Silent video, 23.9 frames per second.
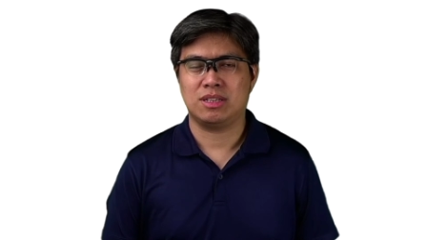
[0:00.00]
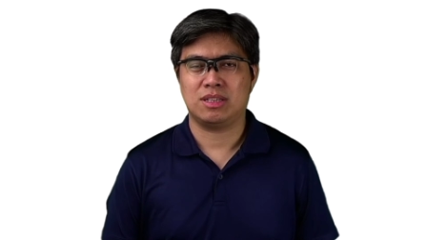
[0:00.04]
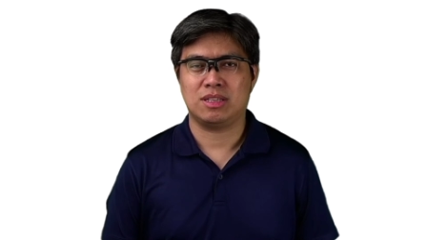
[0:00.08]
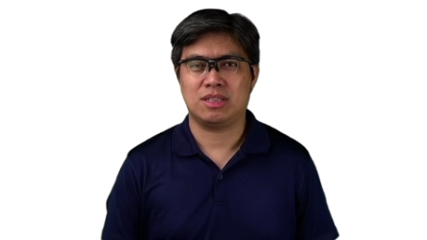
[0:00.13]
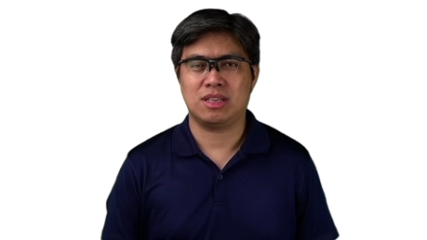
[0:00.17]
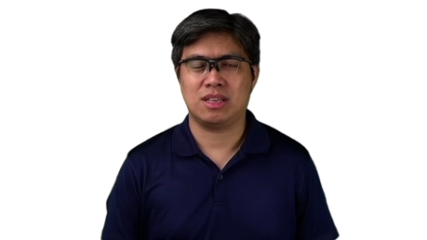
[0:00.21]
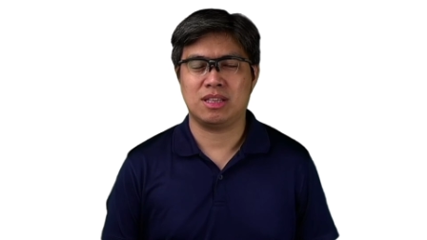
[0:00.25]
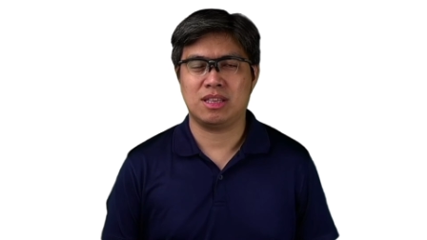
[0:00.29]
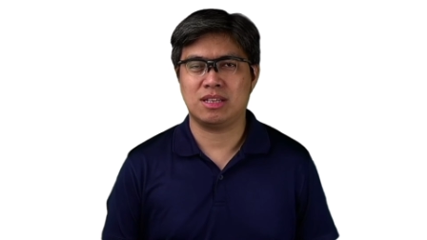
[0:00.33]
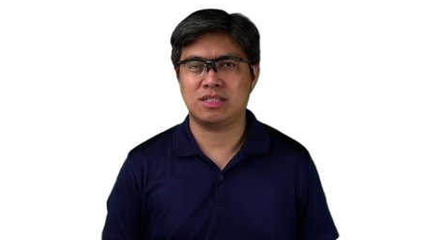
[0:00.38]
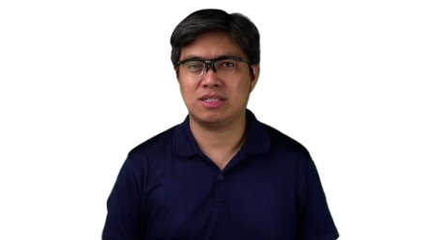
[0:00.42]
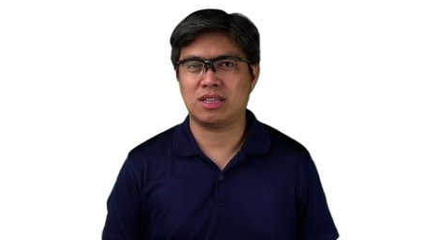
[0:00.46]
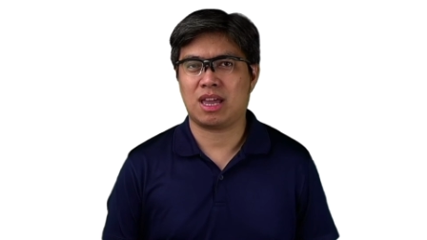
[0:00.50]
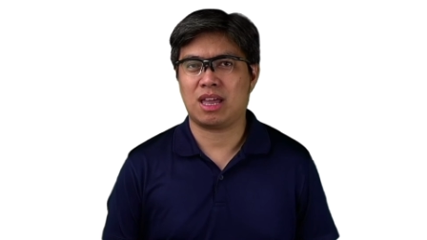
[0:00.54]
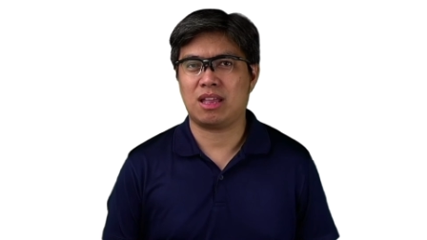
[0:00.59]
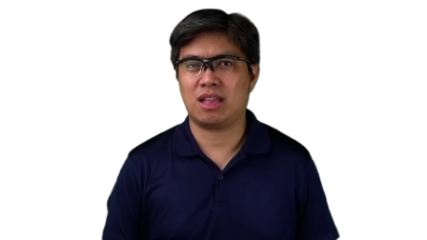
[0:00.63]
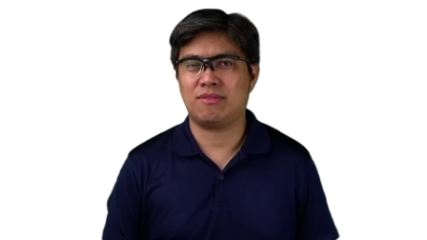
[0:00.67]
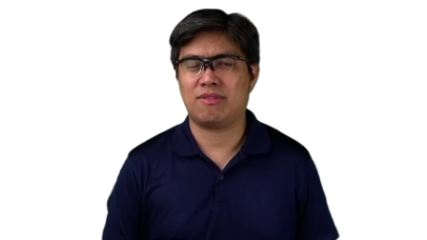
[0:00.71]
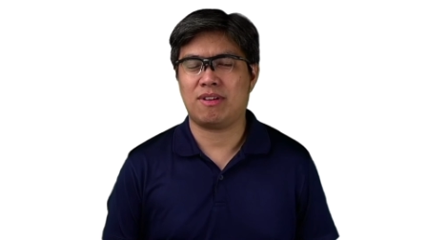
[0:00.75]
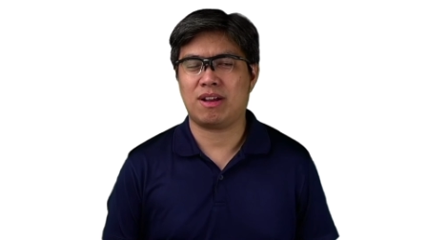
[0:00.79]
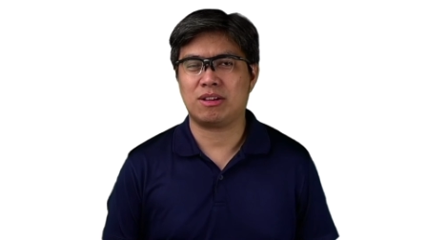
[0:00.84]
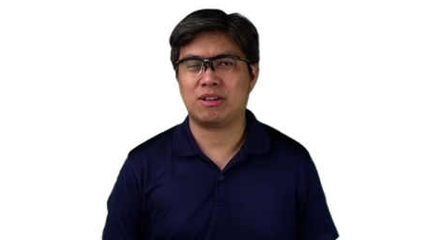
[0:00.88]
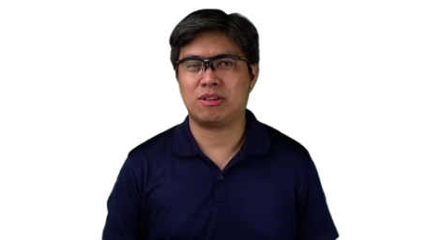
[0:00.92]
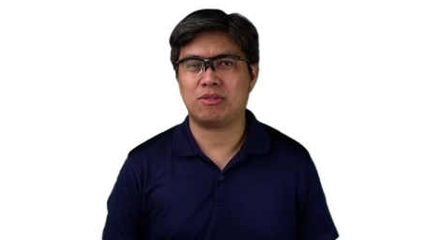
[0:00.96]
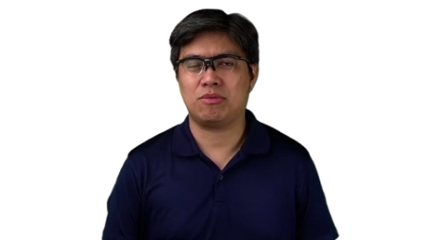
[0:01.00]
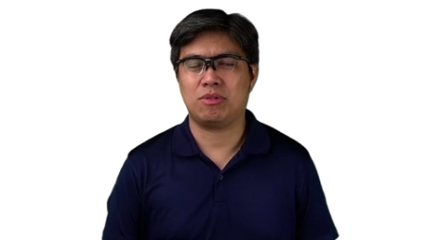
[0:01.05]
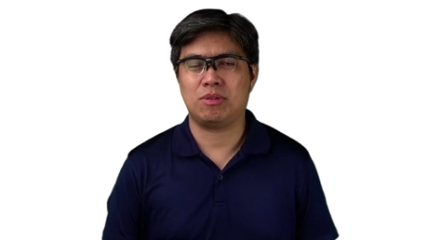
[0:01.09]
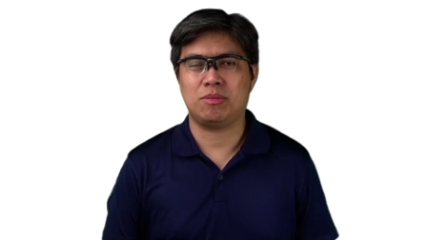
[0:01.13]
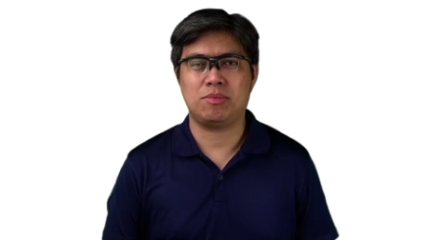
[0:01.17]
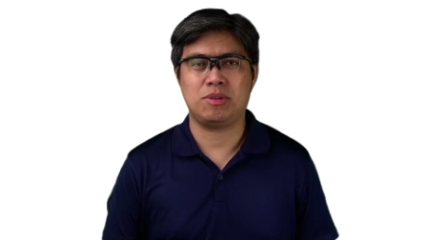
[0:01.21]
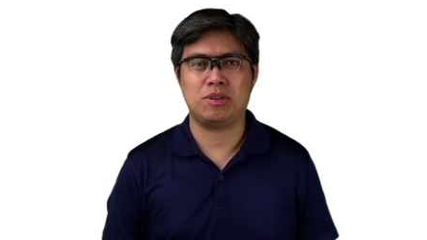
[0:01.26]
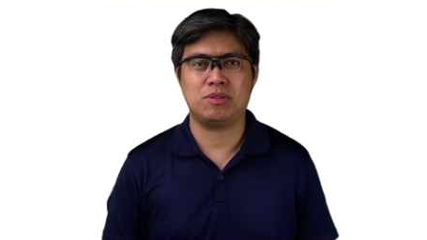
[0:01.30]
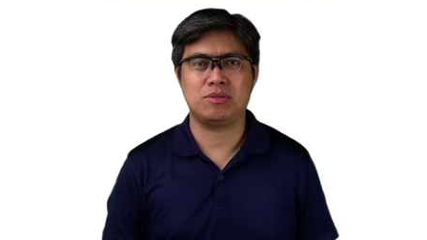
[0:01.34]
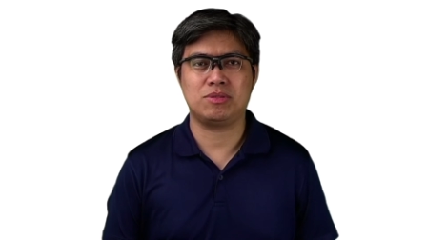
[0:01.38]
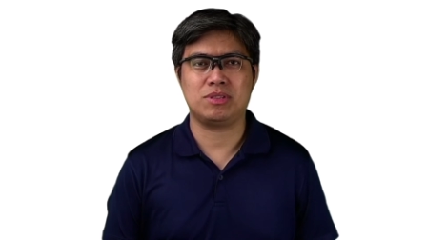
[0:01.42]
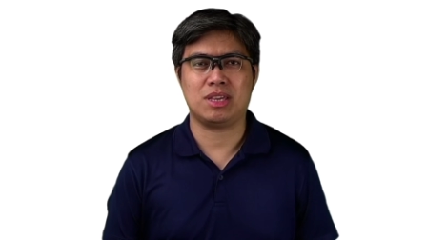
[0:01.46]
Then the second factor we'll be
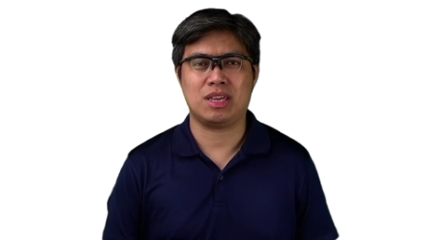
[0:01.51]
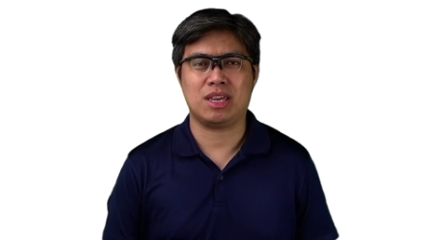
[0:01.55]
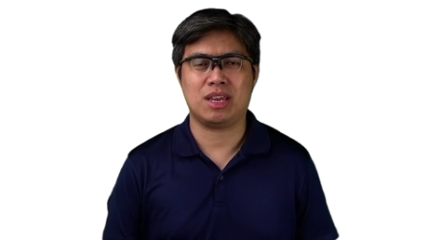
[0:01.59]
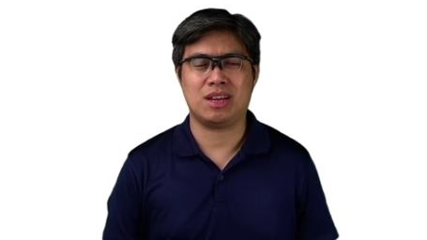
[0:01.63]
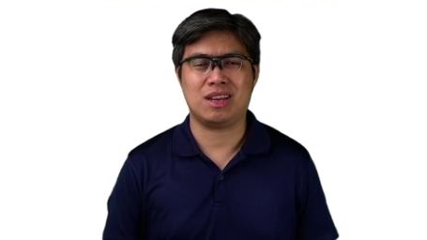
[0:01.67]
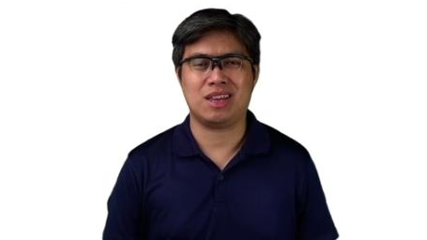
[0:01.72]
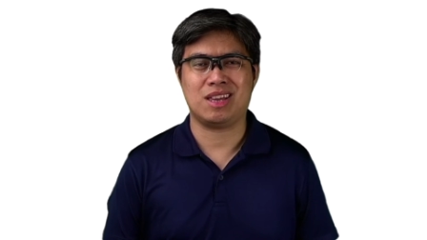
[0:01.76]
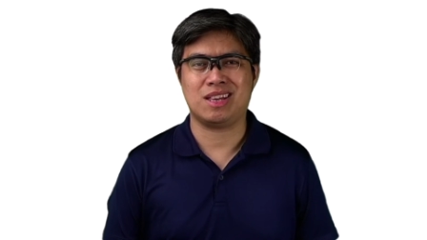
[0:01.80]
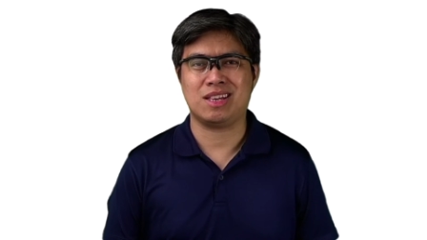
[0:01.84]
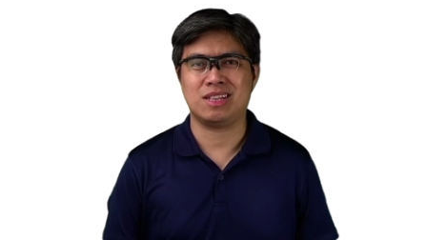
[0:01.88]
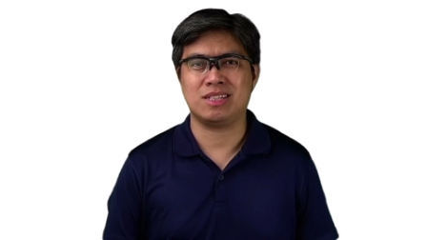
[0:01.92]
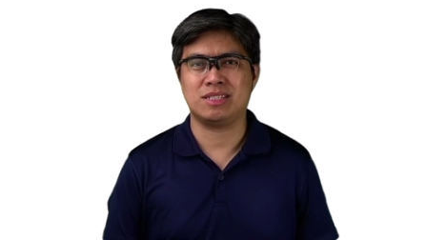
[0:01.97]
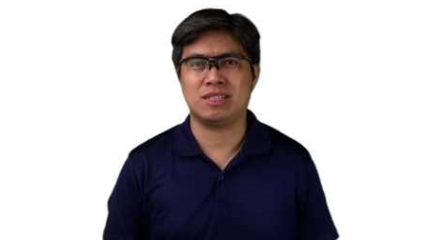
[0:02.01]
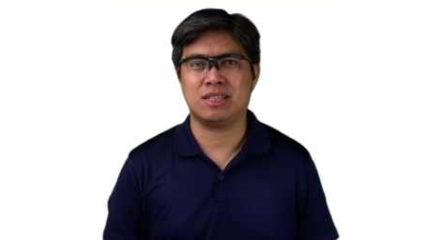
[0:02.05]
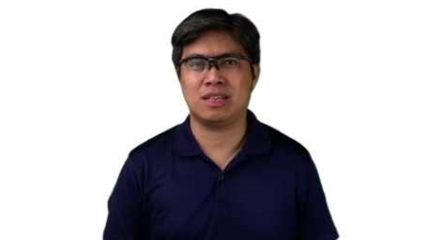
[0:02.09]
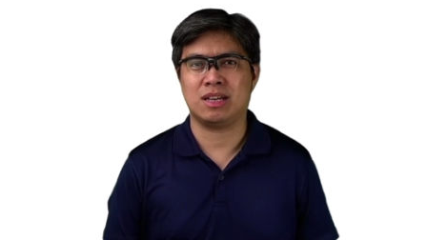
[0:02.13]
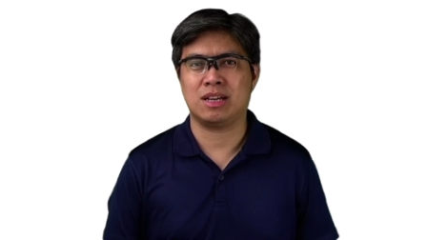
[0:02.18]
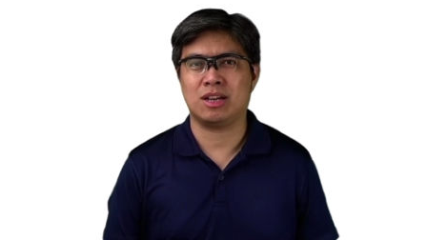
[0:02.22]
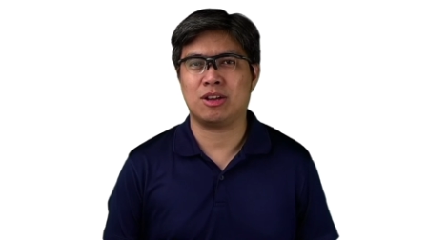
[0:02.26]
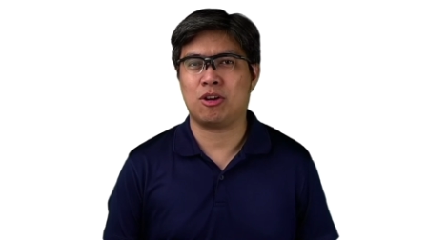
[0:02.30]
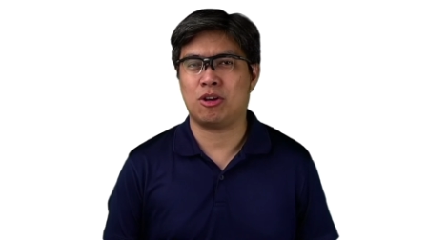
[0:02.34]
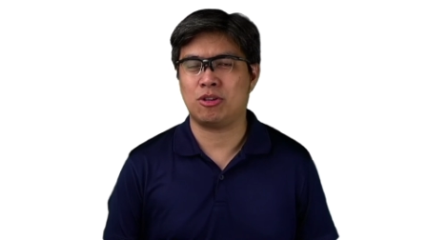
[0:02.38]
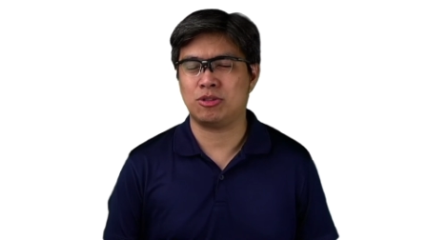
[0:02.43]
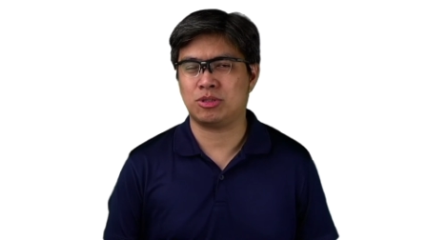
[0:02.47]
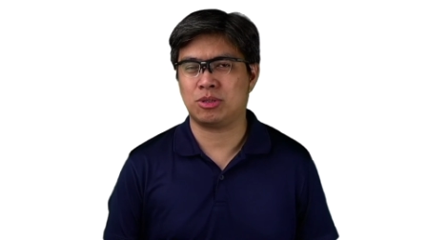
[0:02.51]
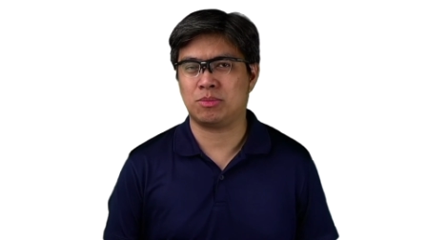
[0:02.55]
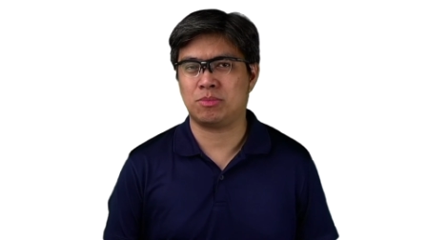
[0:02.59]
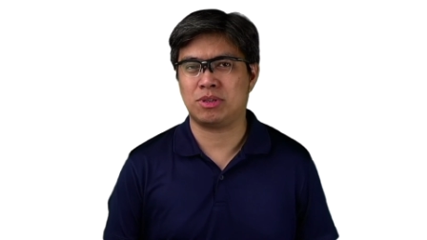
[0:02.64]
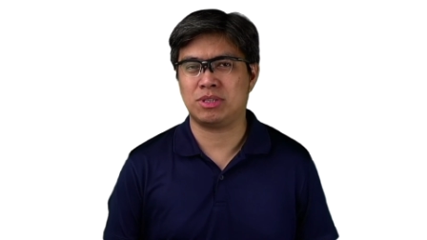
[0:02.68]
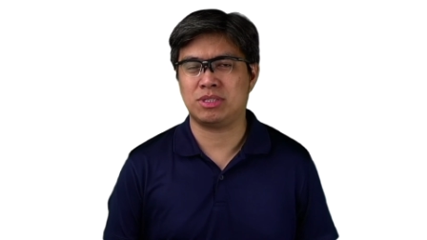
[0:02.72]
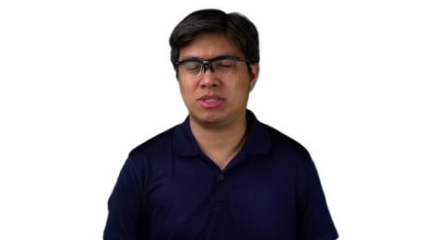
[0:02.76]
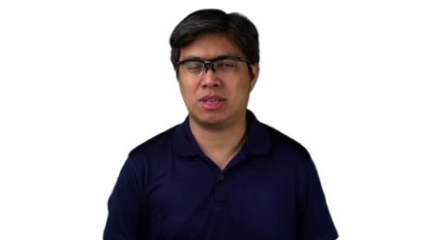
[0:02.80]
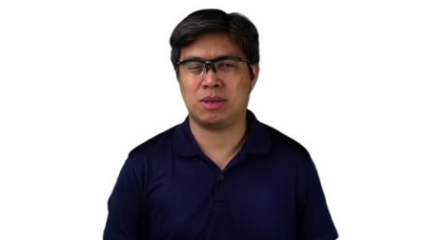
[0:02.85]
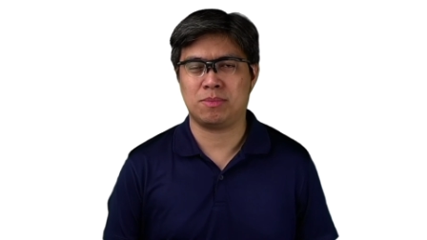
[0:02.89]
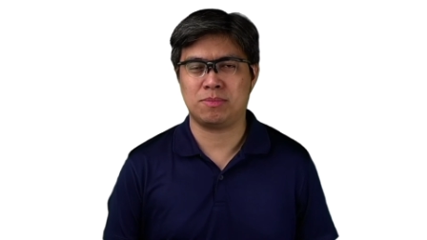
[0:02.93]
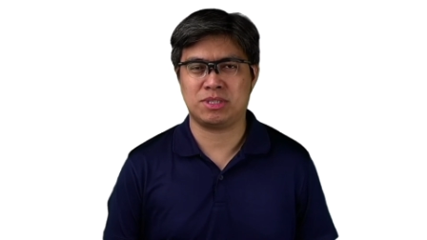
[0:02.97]
using here is the customers
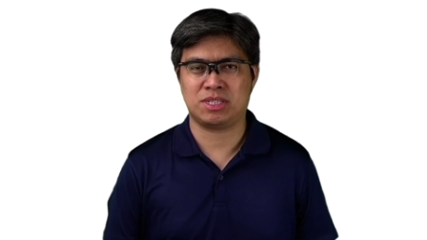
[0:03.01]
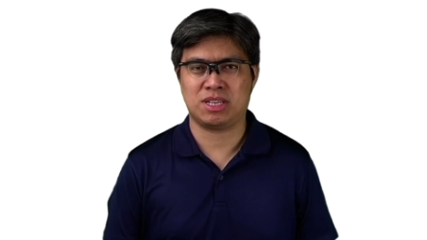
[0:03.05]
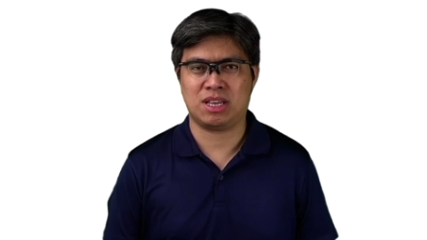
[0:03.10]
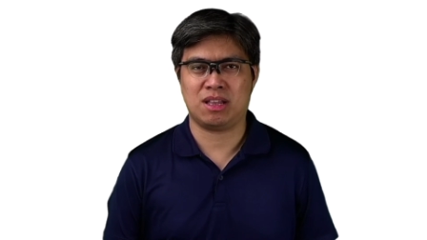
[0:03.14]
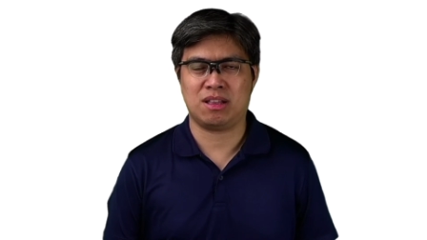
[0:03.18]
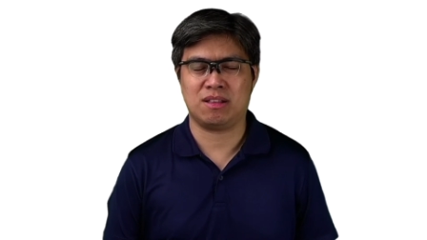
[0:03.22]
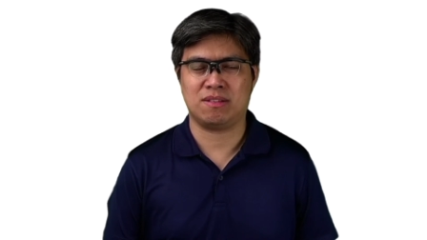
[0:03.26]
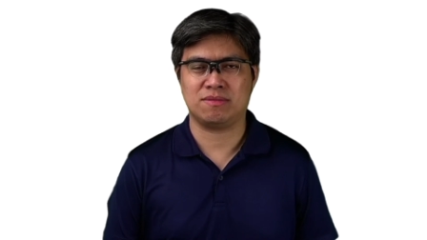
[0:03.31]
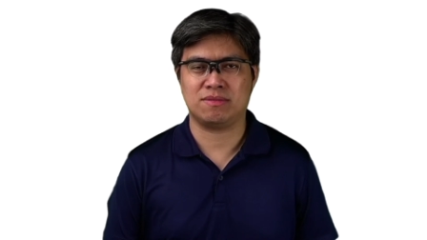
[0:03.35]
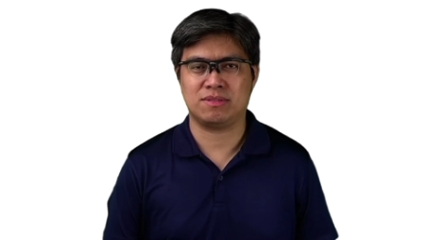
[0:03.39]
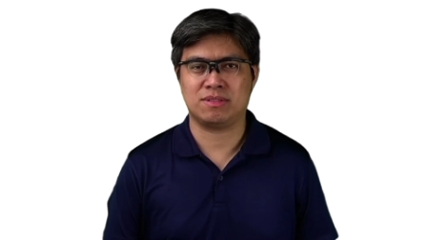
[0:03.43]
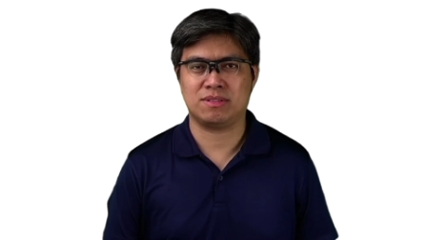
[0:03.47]
themselves.